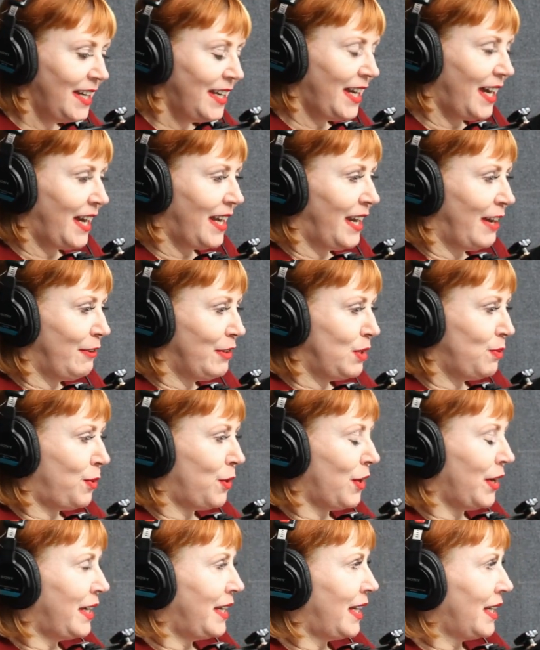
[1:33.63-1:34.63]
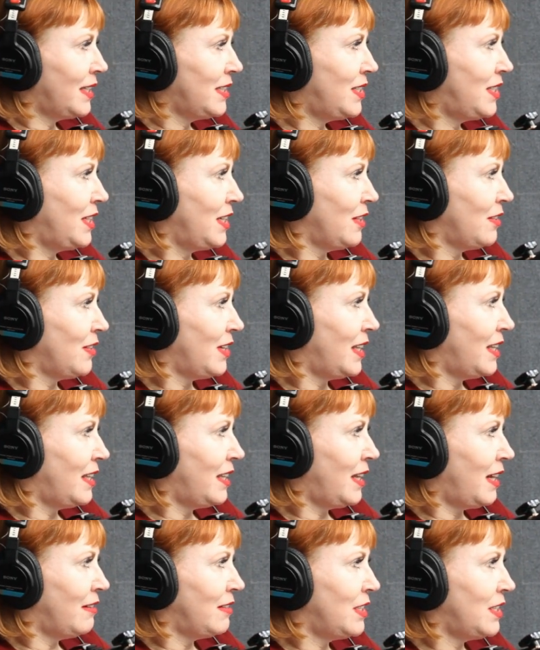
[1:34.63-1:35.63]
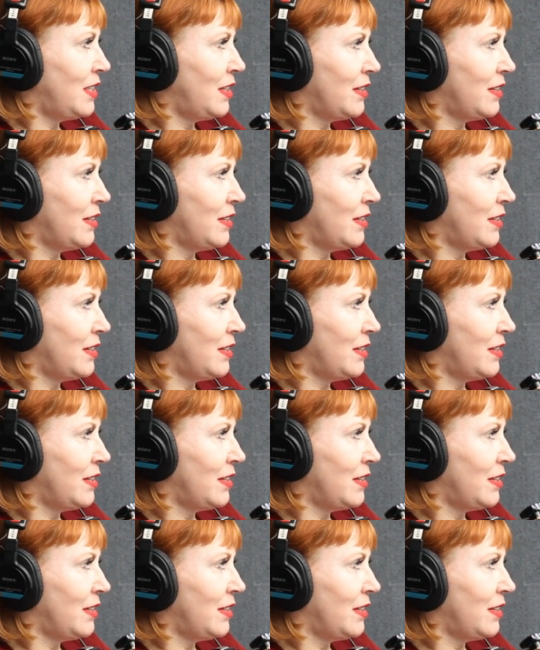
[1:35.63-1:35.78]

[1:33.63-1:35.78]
Yeah, and I was pouring next to you, and I was so